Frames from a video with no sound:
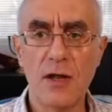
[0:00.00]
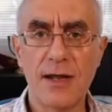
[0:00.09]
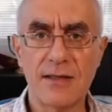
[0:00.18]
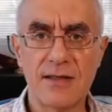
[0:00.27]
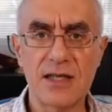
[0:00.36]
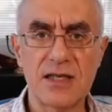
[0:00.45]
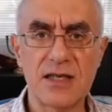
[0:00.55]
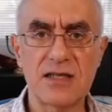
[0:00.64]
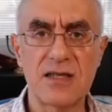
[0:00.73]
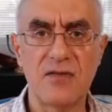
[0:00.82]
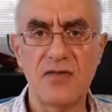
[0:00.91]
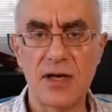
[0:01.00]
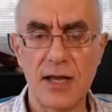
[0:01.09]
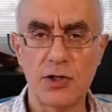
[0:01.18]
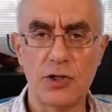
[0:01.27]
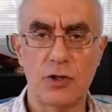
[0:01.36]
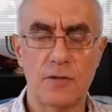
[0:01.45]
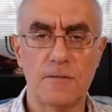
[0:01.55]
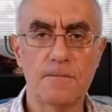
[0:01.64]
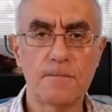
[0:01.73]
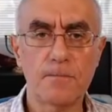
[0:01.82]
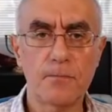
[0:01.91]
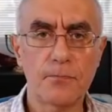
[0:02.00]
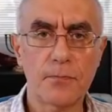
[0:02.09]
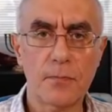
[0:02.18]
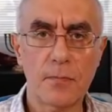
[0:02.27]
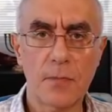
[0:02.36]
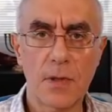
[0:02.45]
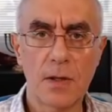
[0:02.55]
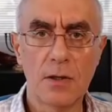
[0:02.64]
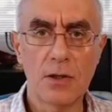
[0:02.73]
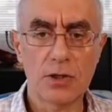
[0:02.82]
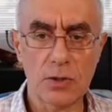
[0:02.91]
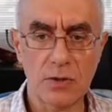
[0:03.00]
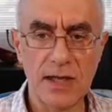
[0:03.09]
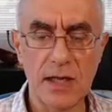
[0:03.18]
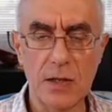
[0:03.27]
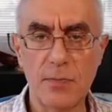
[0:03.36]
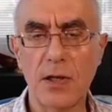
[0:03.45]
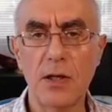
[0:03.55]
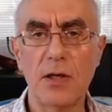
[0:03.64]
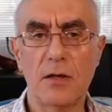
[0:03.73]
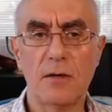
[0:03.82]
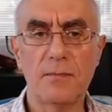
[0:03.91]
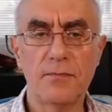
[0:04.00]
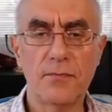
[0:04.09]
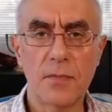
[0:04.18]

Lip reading: and this is divination. So let it be clear,